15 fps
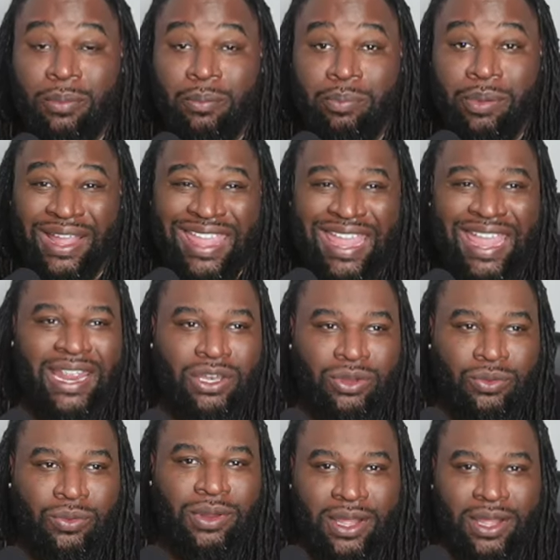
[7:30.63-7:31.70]
But can it
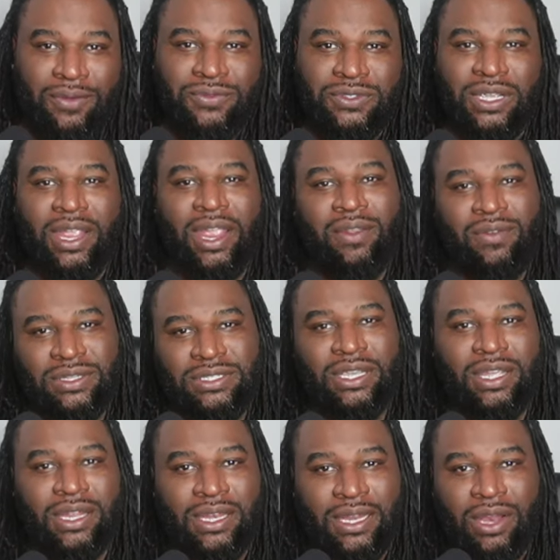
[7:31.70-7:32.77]
do enough to guarantee
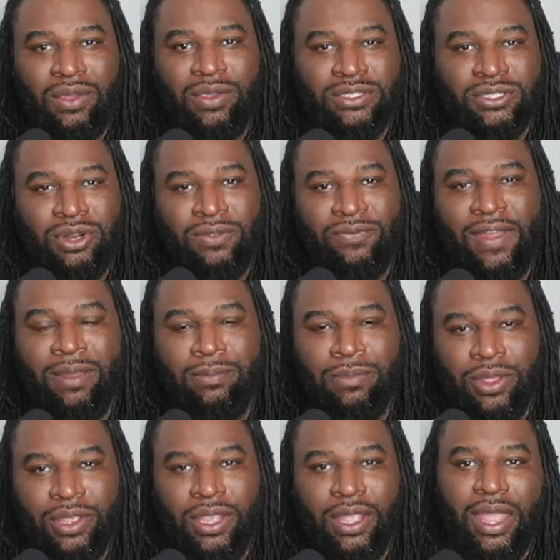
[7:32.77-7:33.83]
Canelo his $35
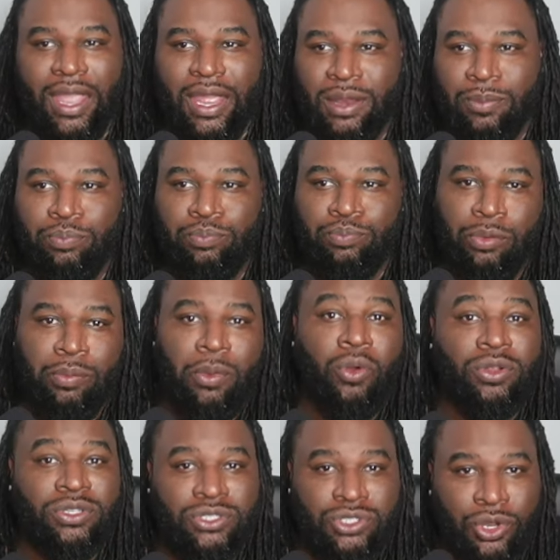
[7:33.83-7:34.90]
million and the
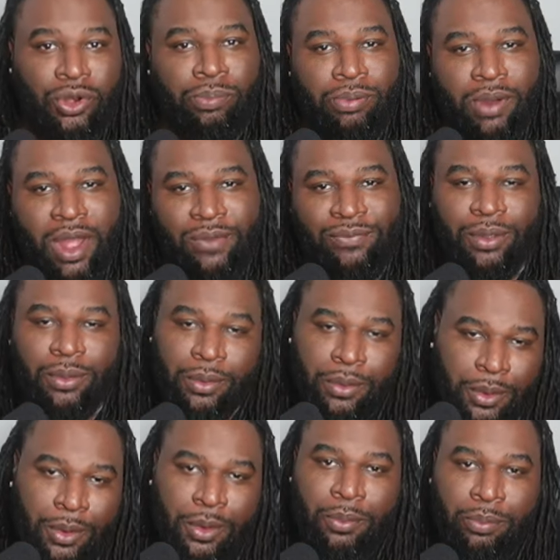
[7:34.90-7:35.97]
promoters turn a profit?
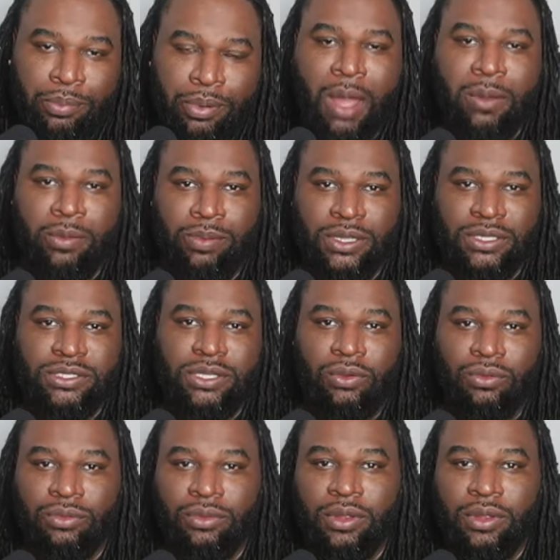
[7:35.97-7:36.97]
Probably so.